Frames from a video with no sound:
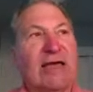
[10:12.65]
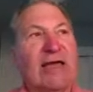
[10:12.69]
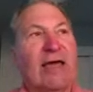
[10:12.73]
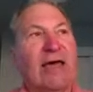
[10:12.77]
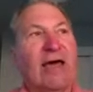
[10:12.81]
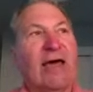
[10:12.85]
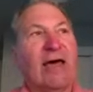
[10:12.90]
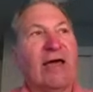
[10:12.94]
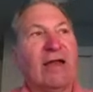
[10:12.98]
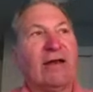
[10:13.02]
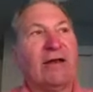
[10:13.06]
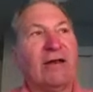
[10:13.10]

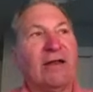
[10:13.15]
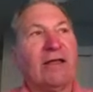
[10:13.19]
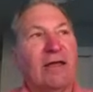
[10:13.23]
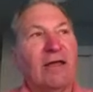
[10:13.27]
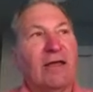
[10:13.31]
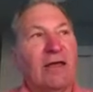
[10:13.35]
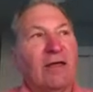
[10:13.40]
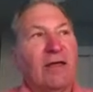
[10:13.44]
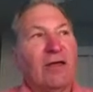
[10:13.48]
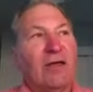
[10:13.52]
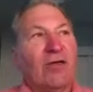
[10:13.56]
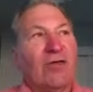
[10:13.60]
and
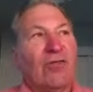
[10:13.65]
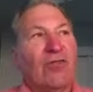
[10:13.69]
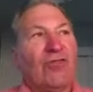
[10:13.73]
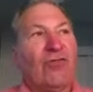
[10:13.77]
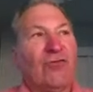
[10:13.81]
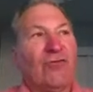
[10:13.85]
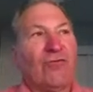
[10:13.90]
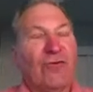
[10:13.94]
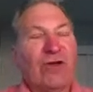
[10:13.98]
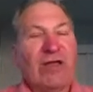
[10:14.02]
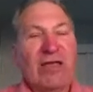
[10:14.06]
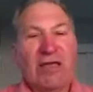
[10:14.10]

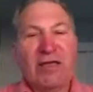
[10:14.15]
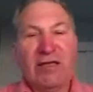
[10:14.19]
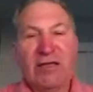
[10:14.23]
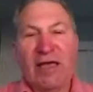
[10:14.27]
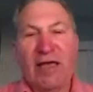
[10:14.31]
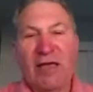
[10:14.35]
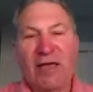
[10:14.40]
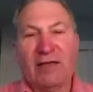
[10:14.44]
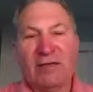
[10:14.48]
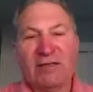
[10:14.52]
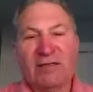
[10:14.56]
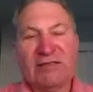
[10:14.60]

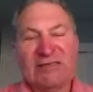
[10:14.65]
three